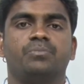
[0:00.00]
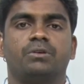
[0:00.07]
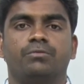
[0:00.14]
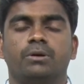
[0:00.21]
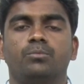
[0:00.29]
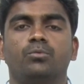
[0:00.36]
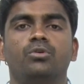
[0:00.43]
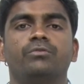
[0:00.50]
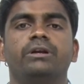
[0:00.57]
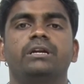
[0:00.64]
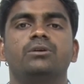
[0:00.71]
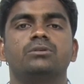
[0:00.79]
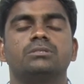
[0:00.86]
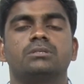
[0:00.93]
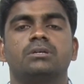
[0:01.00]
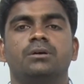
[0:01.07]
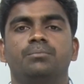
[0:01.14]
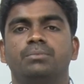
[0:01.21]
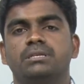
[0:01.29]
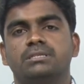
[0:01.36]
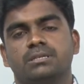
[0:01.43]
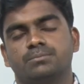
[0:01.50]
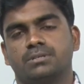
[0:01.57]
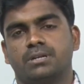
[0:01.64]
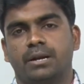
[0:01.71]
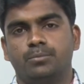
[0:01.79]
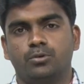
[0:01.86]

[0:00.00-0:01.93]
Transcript: For more videos, please subscribe